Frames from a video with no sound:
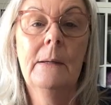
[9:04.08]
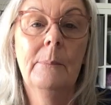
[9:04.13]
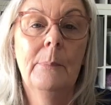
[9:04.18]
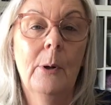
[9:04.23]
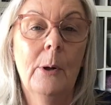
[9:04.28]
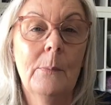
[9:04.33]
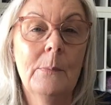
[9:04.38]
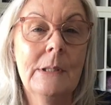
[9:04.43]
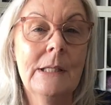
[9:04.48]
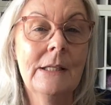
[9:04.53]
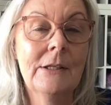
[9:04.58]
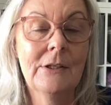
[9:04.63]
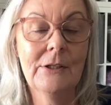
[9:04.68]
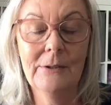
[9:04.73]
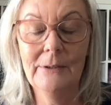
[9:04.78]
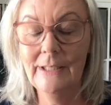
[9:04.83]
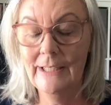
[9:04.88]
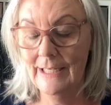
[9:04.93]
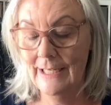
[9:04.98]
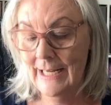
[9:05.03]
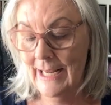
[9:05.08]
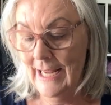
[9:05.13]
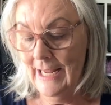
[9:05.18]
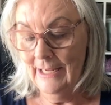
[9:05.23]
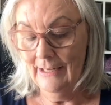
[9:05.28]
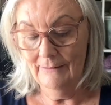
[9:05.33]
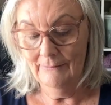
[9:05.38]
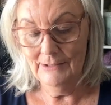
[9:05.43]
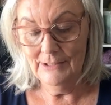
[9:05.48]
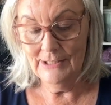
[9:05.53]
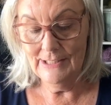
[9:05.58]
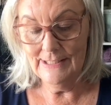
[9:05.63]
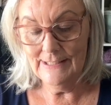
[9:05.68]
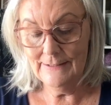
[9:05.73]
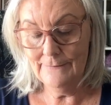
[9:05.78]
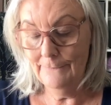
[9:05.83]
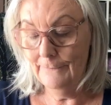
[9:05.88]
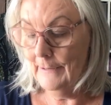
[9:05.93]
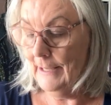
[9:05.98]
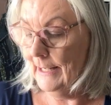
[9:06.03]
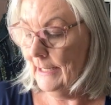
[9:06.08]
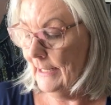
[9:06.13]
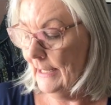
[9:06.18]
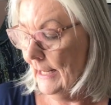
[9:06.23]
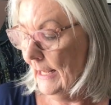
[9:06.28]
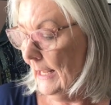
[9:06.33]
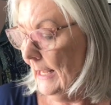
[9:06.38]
popped into it, which is fun.